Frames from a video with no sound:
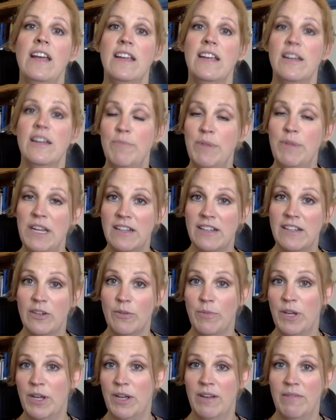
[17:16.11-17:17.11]
can be a little
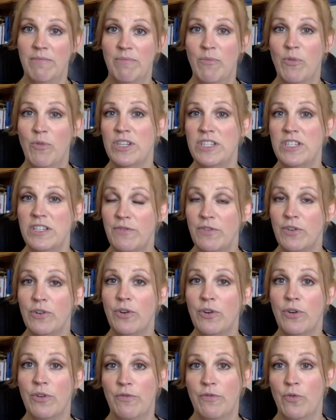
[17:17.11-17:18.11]
bit more difficult